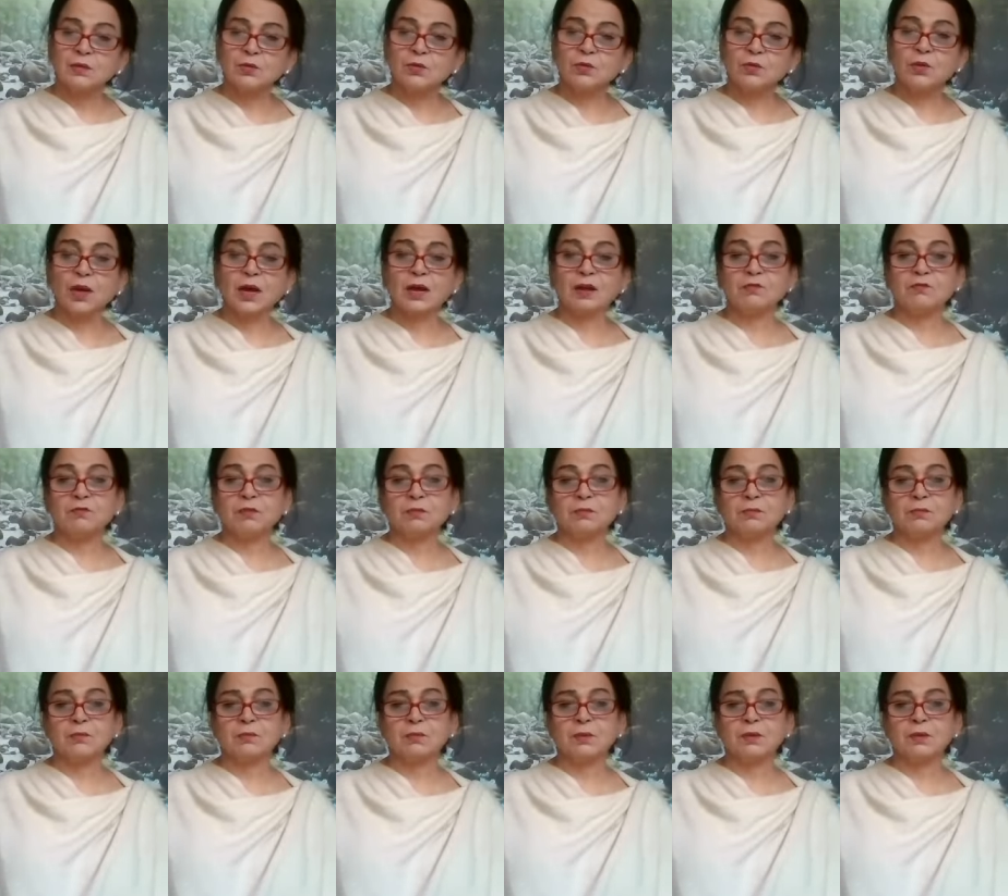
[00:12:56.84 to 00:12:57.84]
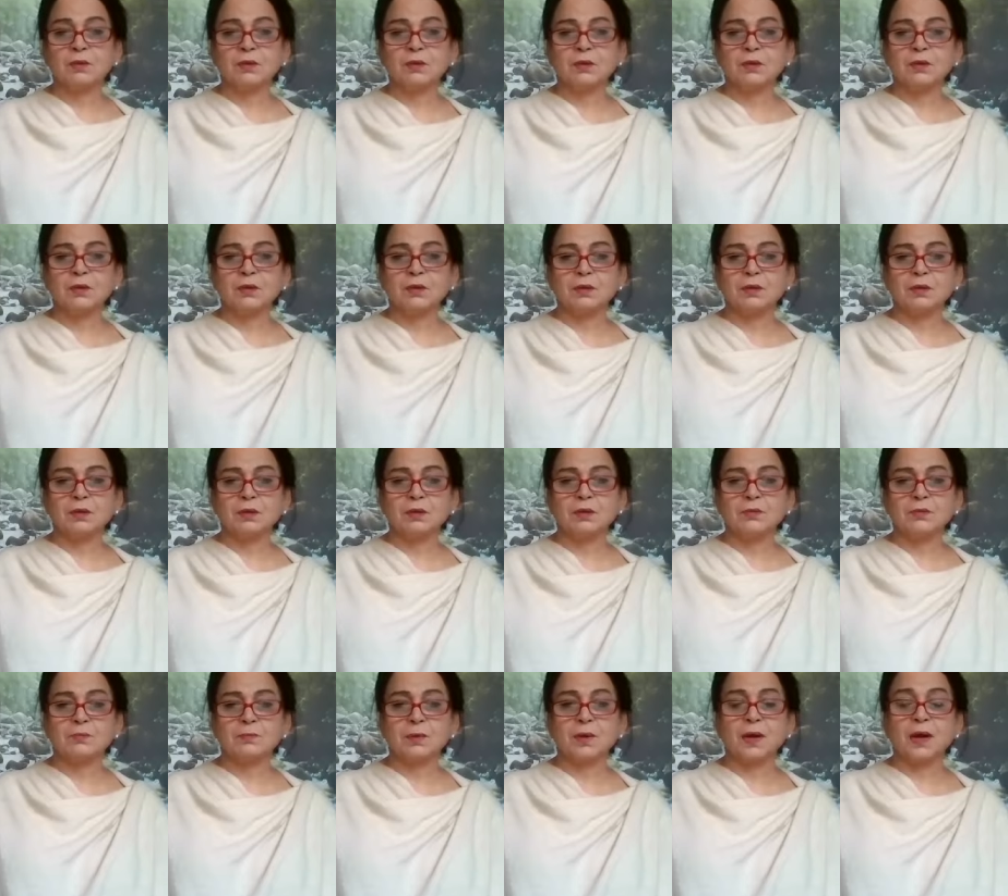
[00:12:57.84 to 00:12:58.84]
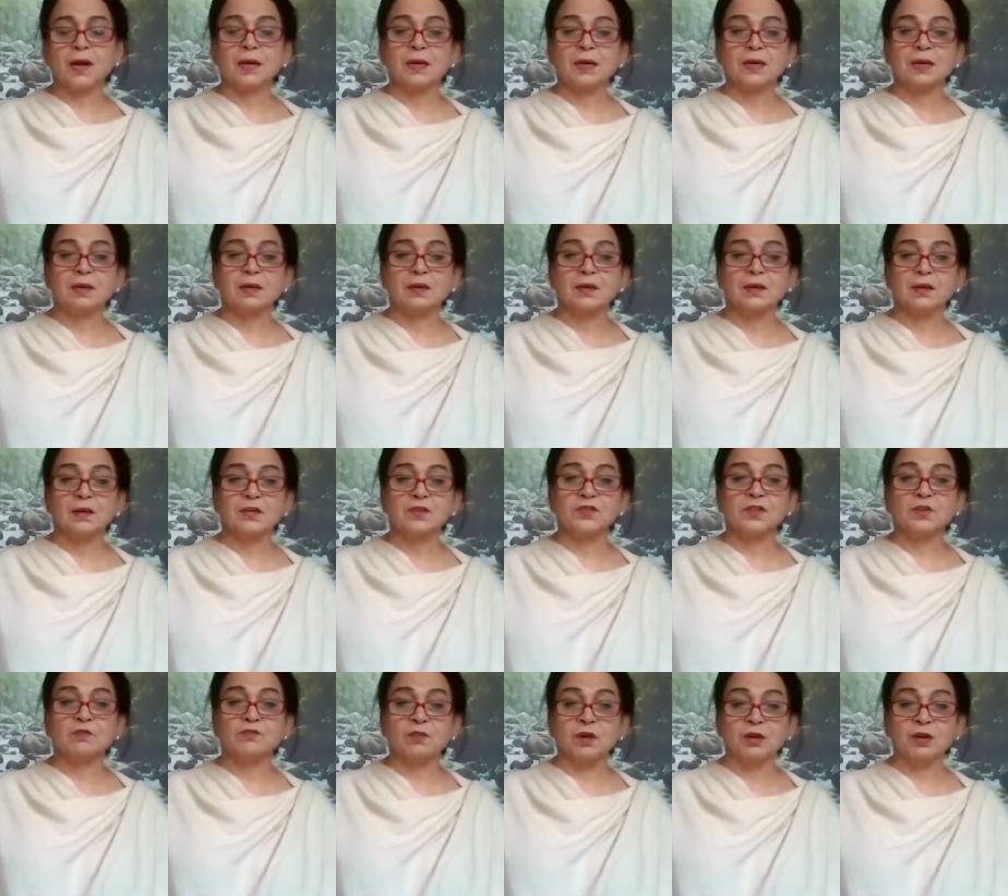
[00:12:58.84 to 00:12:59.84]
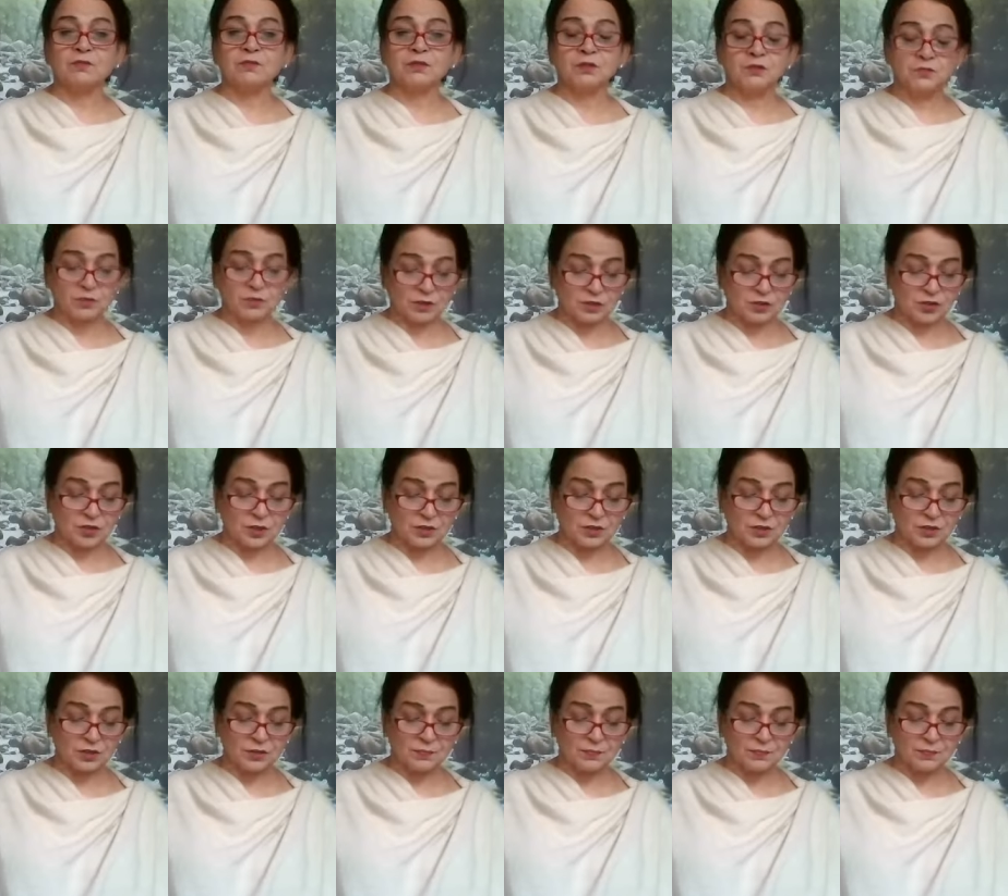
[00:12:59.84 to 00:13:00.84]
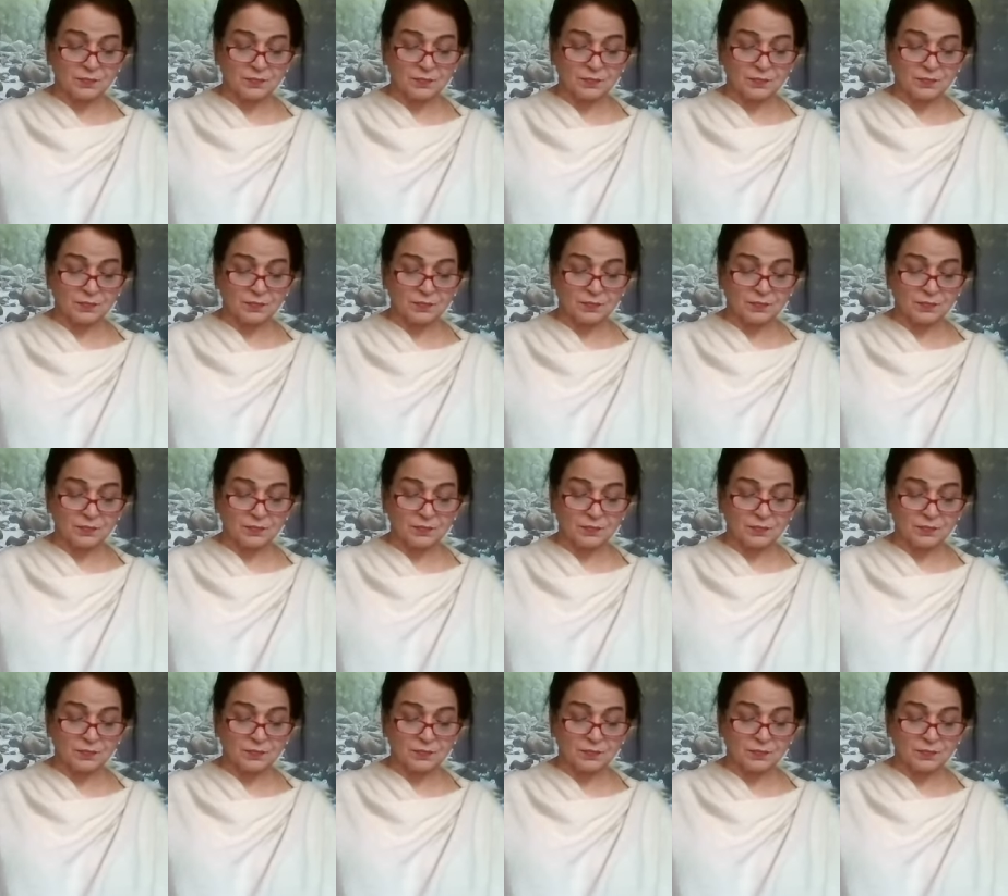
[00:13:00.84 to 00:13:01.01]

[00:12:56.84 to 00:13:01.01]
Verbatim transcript: Udan pran is the one which functions.